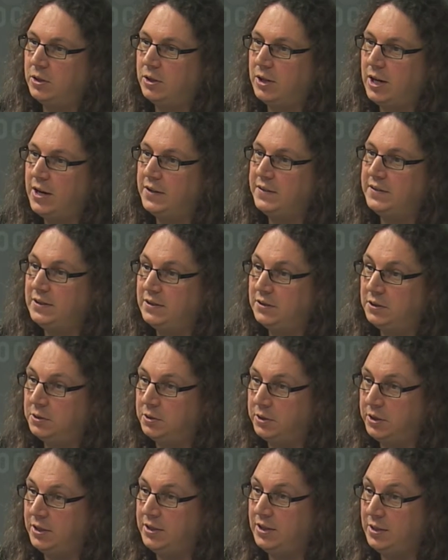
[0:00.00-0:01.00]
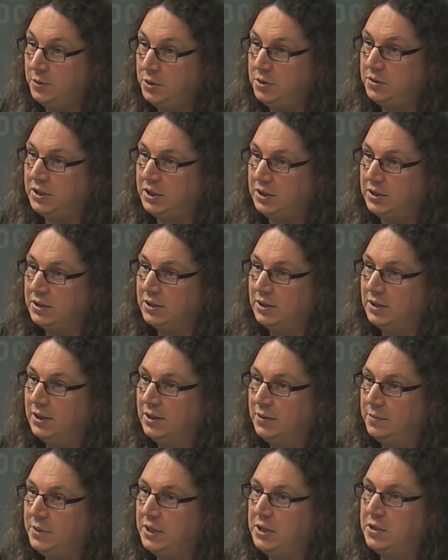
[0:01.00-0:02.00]
art historian in music,
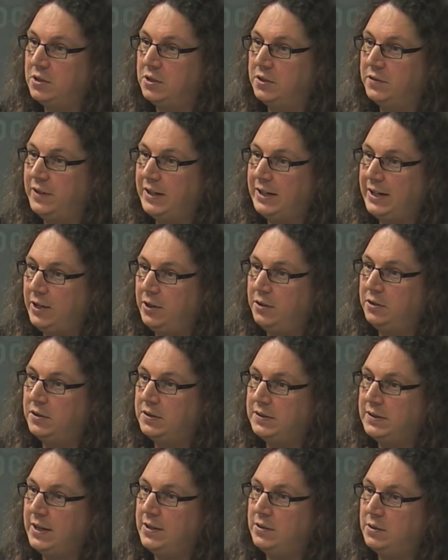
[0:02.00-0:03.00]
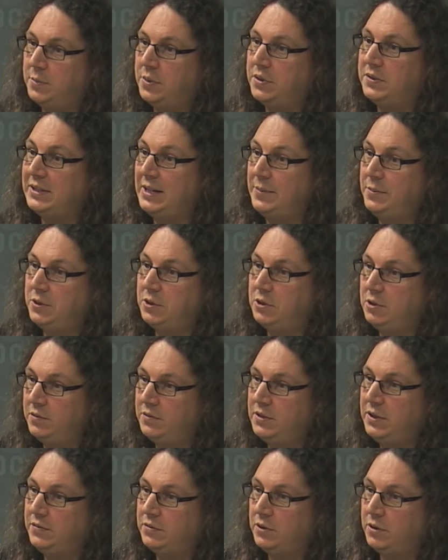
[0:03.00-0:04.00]
because they can understand the perception
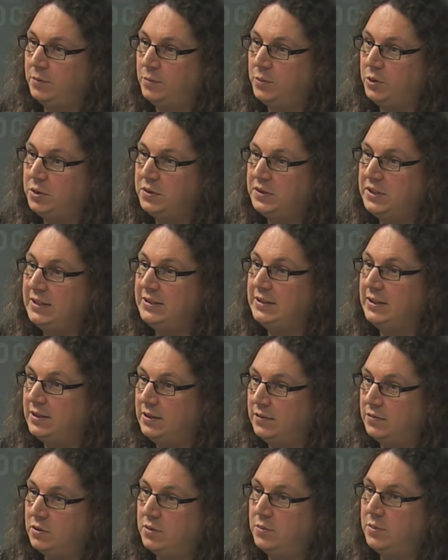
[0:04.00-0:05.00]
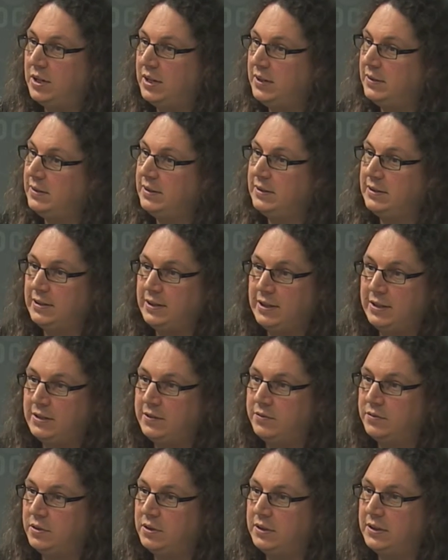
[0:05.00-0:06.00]
of different musics in different places at a
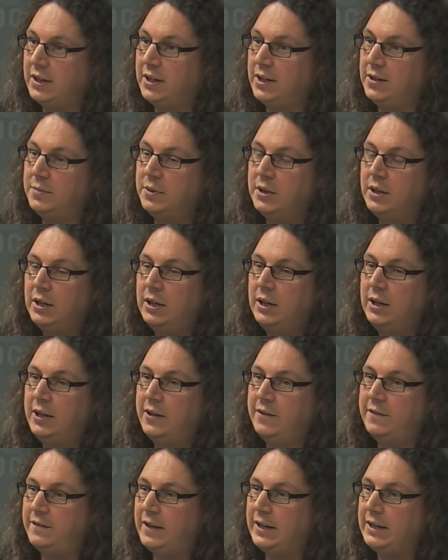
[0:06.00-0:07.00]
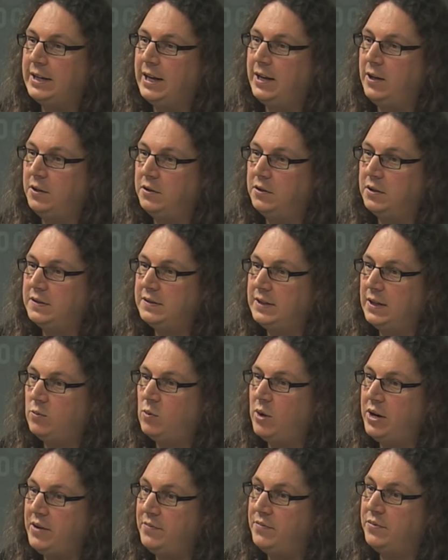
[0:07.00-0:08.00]
different time. They can understand
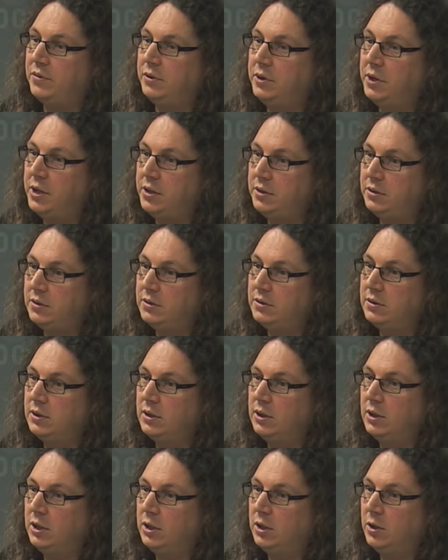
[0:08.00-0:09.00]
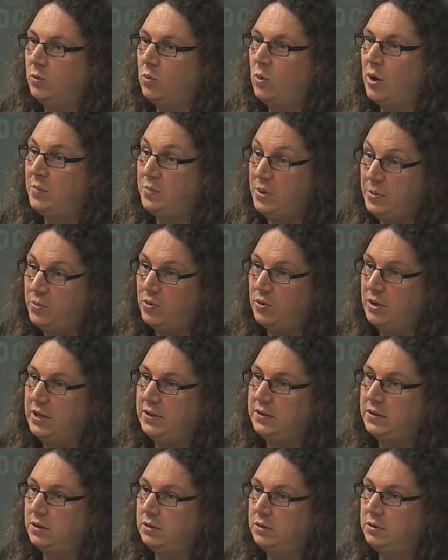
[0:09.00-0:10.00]
what influenced what people
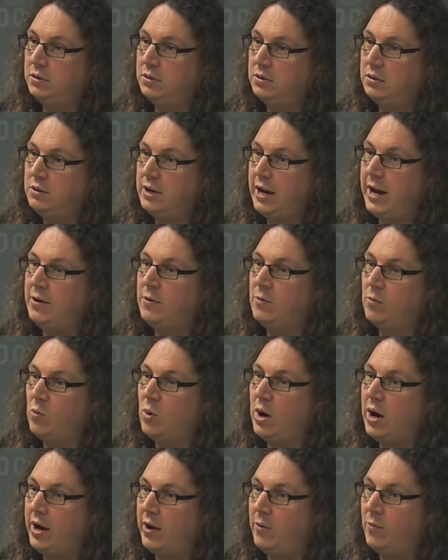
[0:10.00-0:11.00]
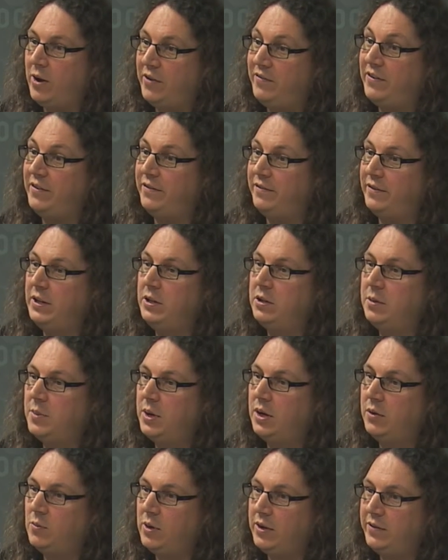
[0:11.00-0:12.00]
listen to and what they think
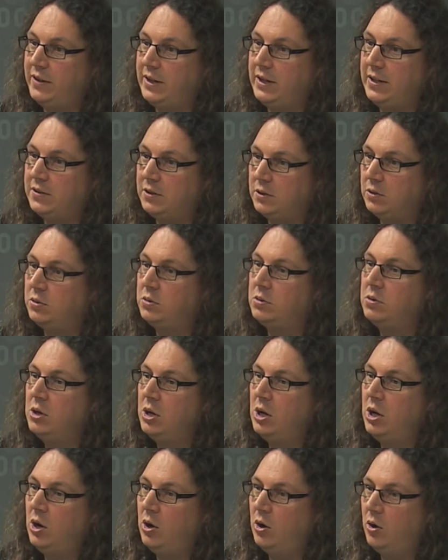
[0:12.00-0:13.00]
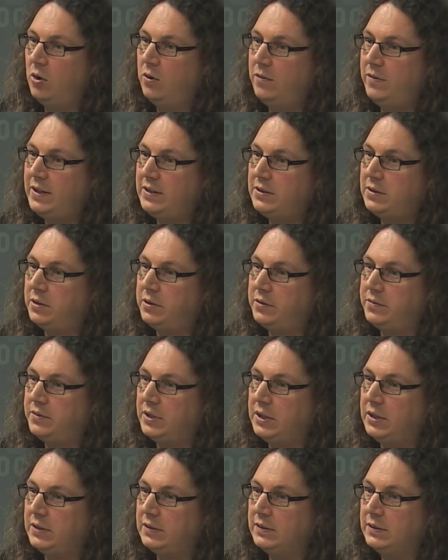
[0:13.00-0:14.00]
about what they listen to, all that sort of
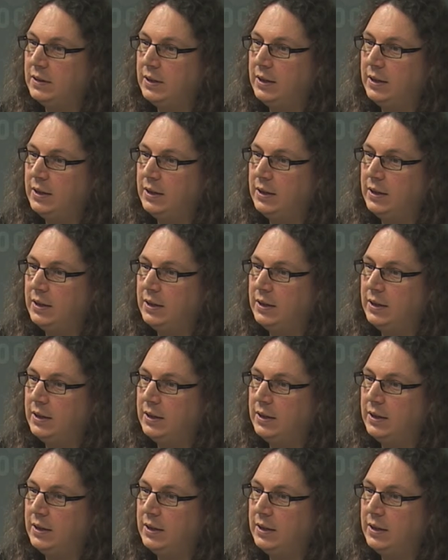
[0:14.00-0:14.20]
things.